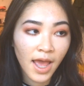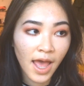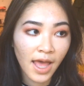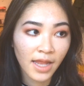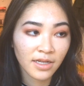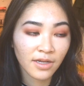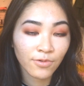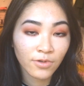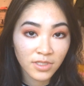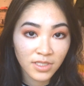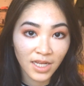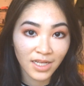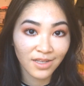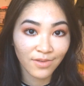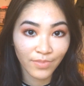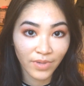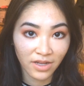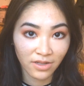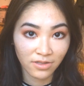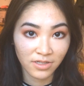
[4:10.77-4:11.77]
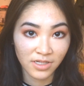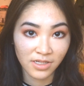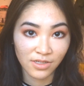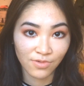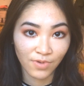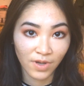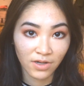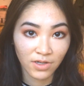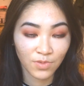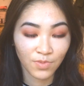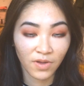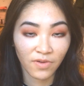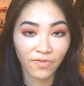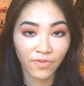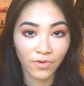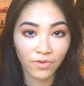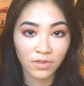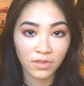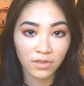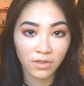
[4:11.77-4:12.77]
and I was taking biology as well as my
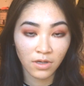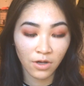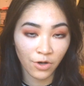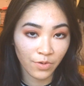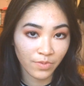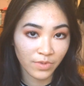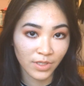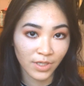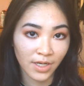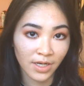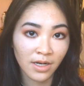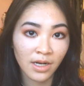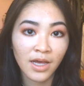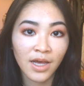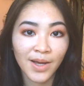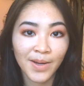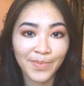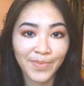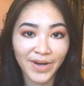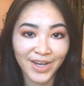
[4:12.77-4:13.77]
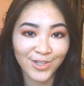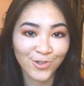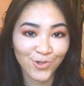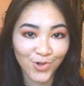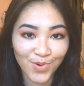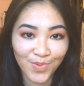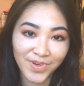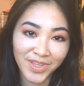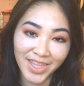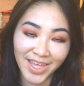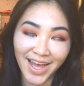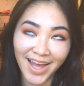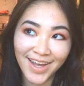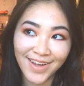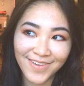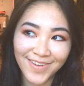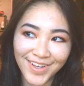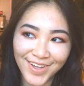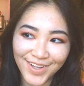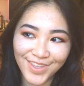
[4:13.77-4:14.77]
fourth option, but I dropped
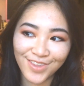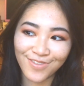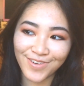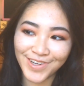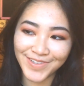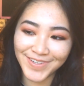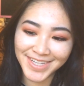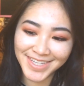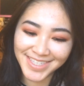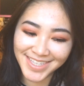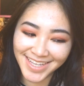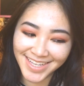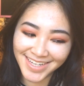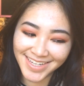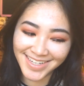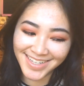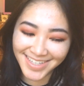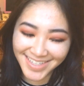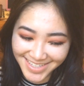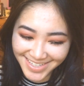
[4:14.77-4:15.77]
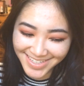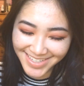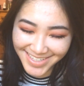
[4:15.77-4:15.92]
that 3 weeks in.